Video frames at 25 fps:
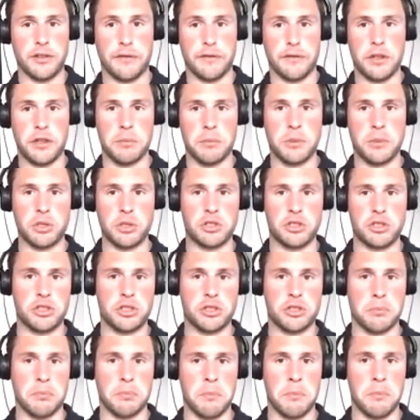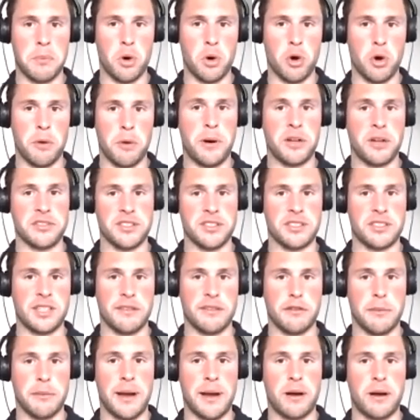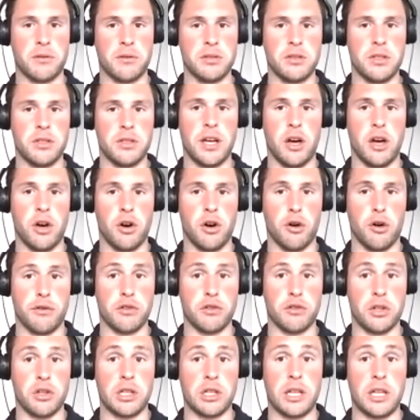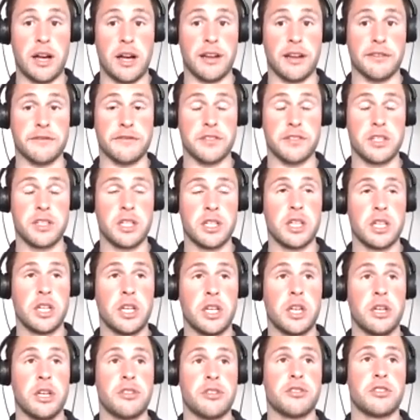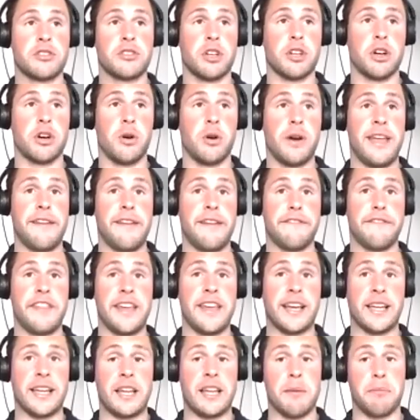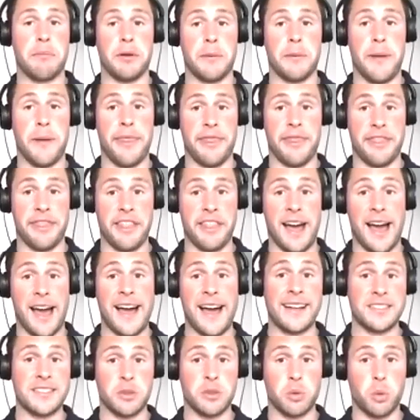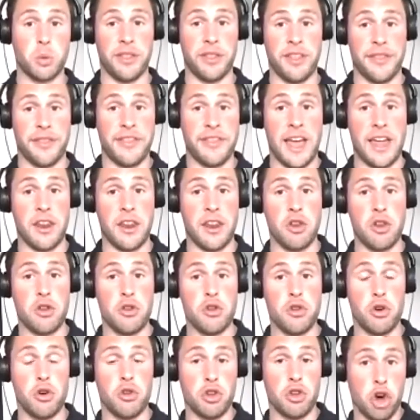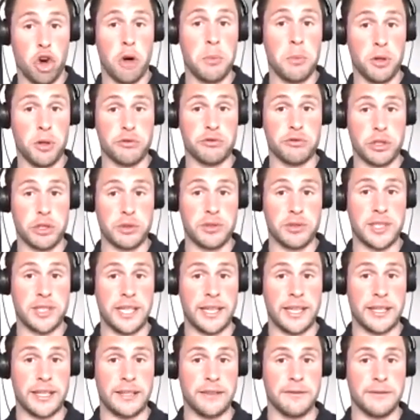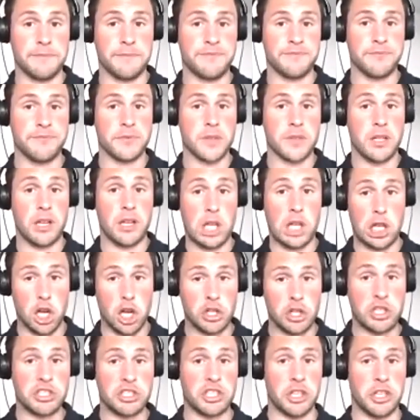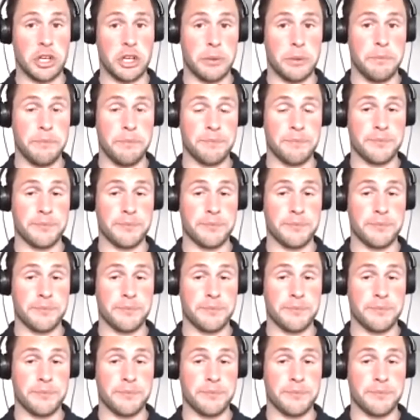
much more positive about overall life. So if they can implement that within their normal routine, long term,